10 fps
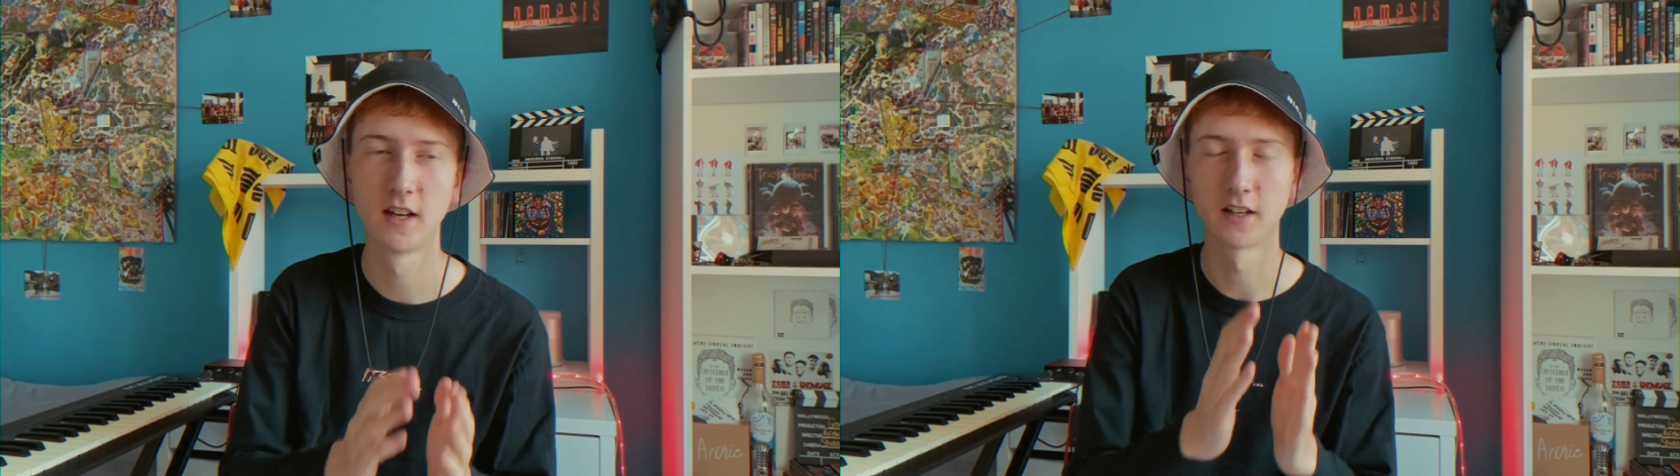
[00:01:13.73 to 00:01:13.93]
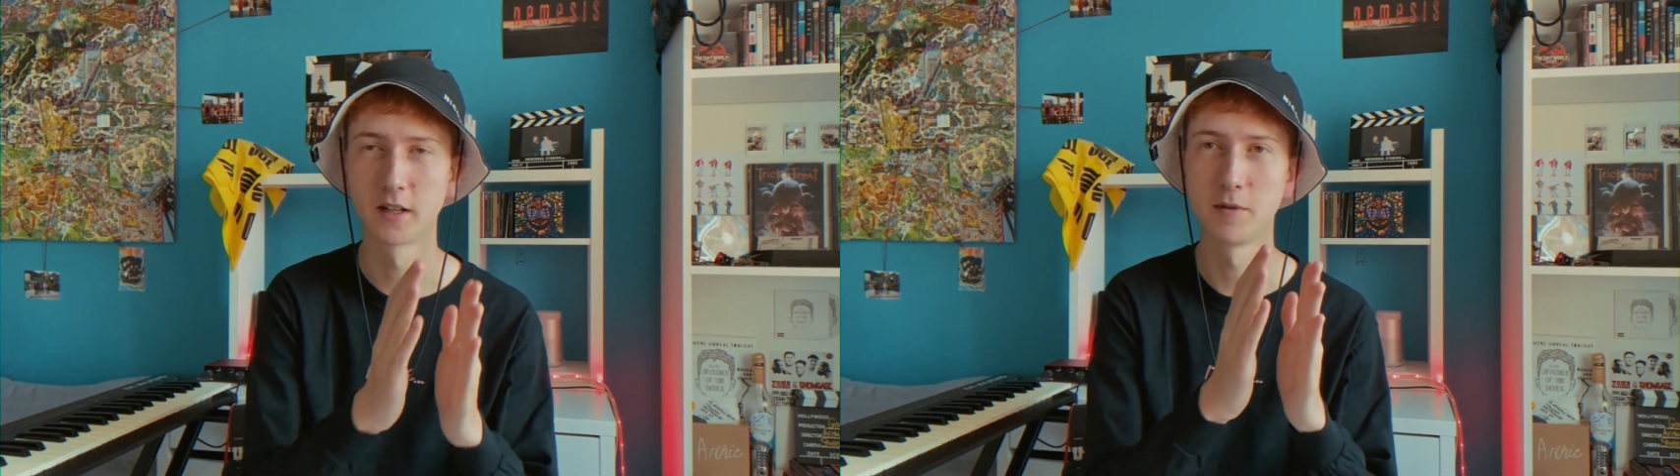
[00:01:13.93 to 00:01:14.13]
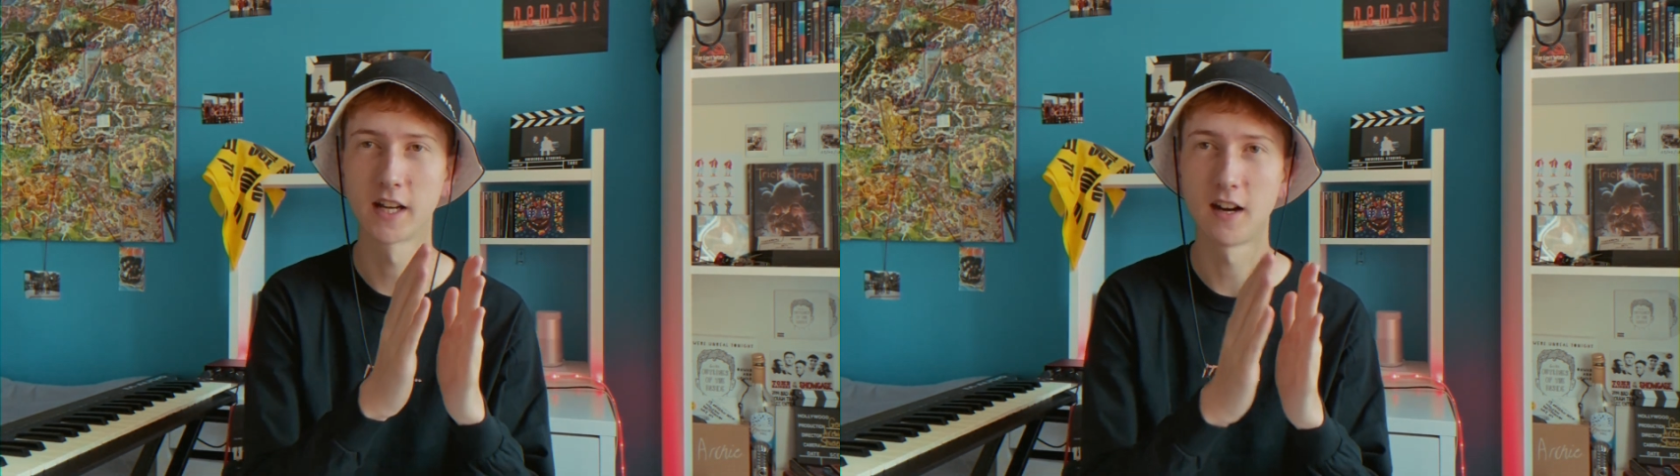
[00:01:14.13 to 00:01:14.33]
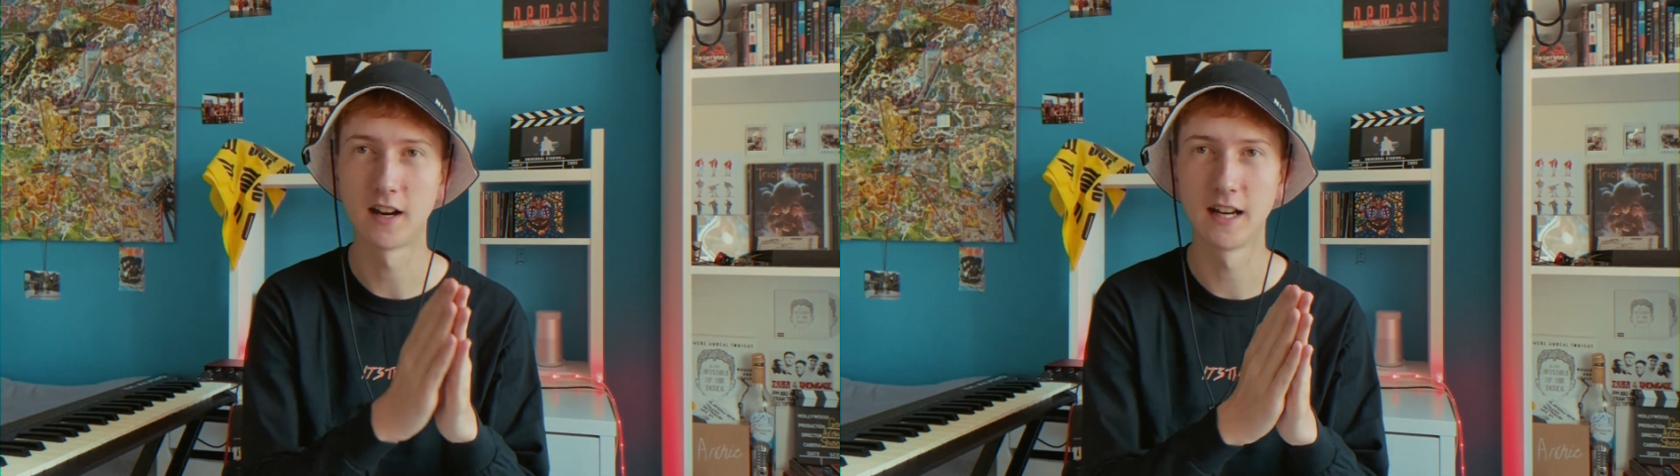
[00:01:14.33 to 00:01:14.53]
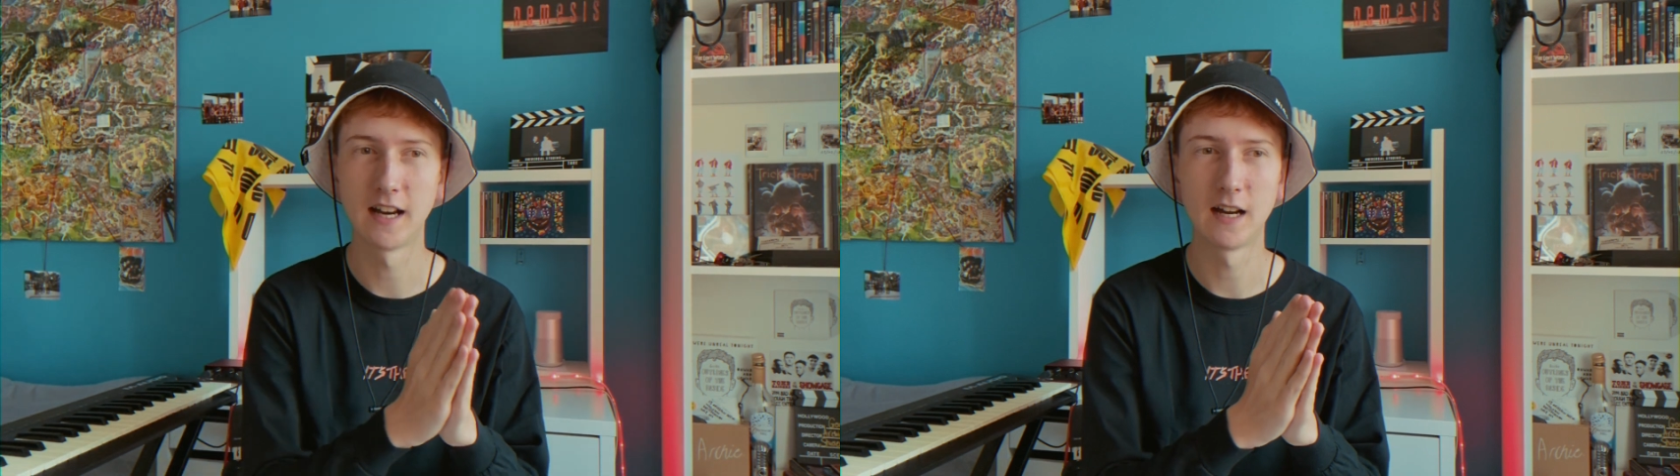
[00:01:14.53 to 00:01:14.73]
I'm going to make a
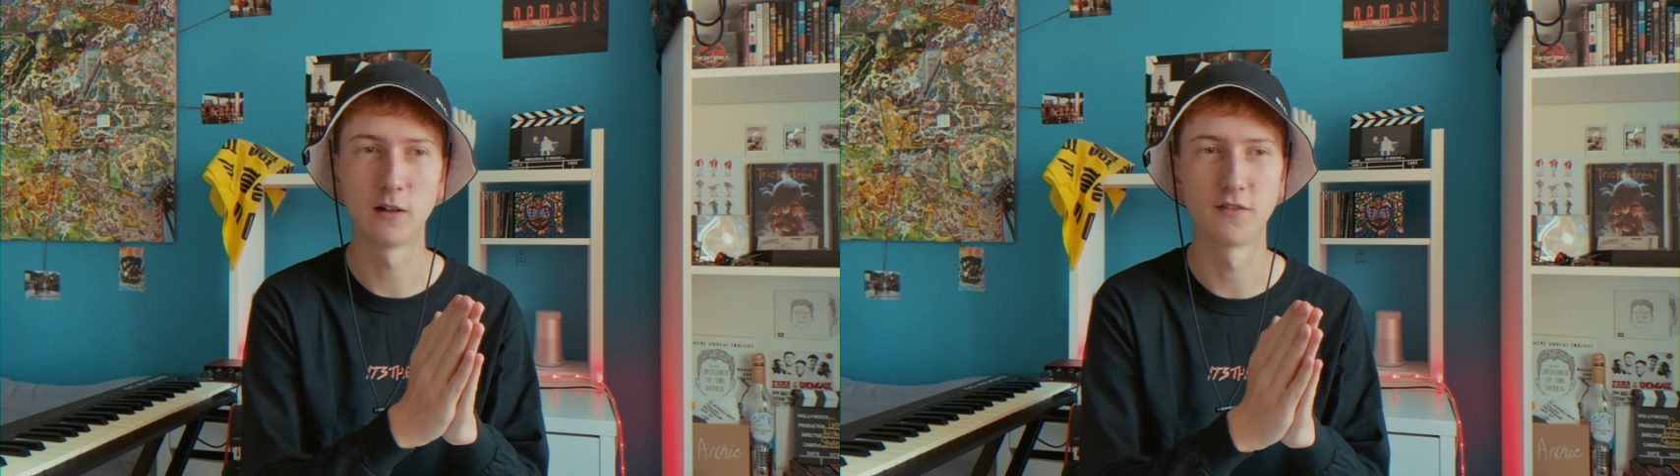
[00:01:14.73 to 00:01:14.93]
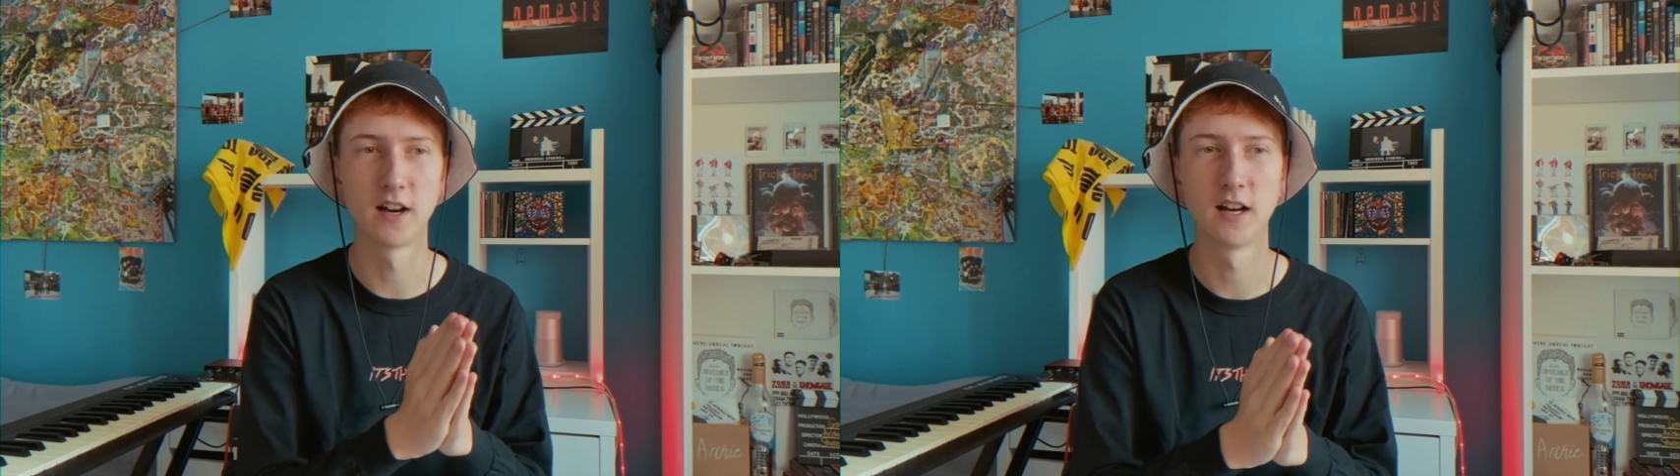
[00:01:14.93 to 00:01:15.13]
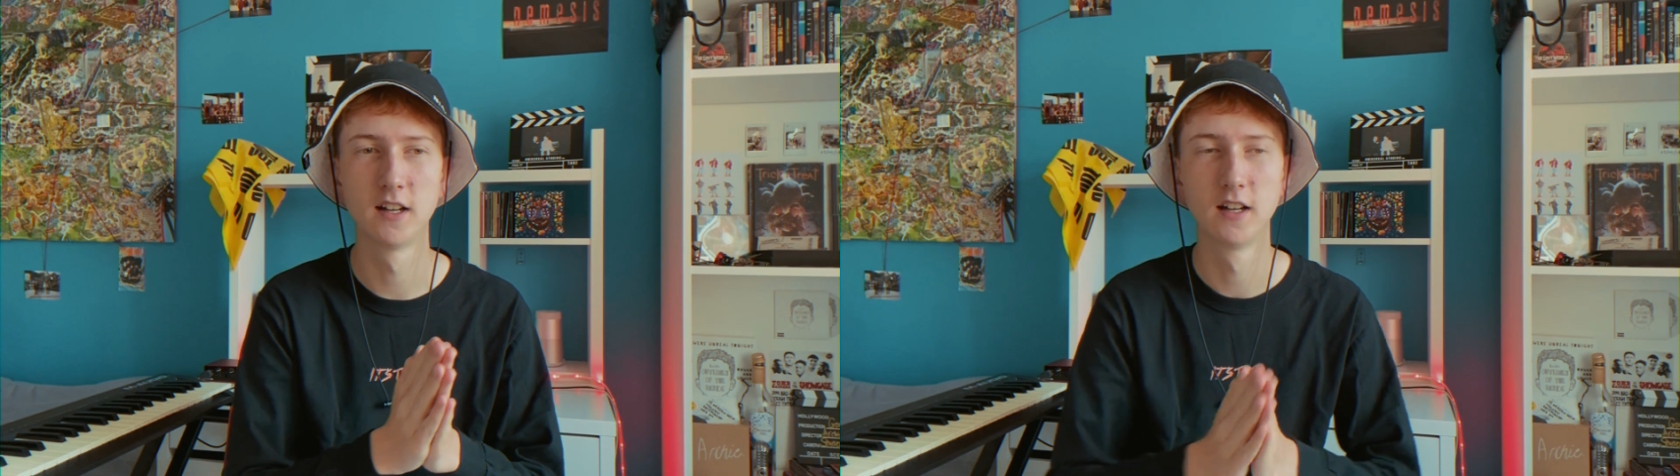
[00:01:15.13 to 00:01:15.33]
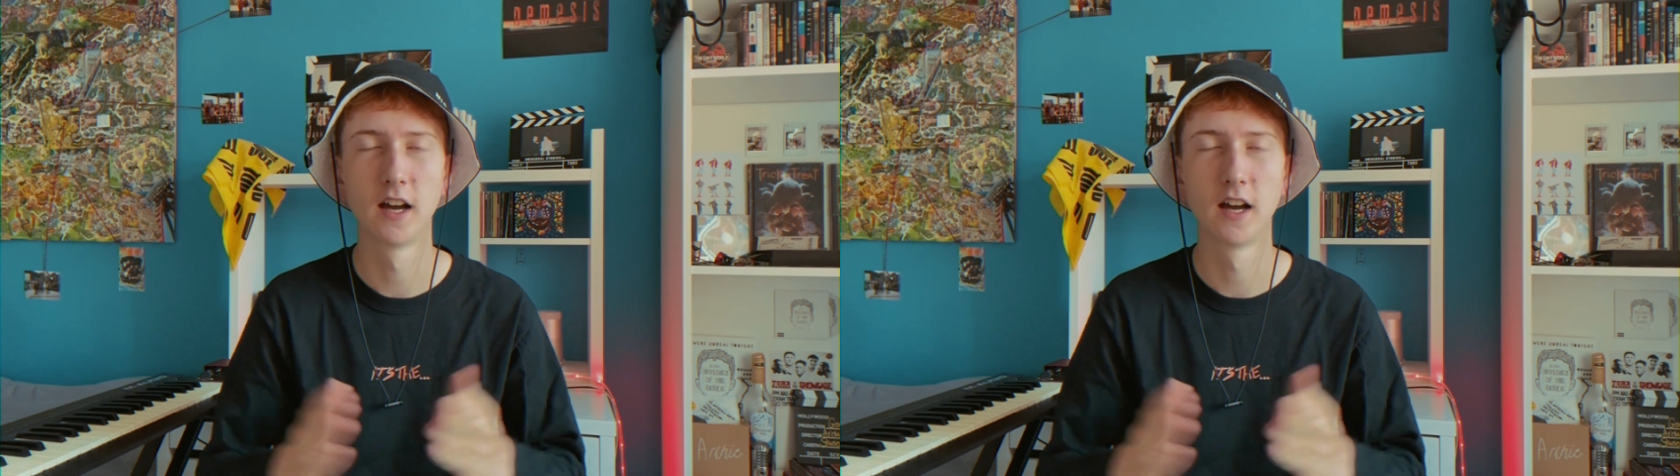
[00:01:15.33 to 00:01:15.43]
hi-hat out of that.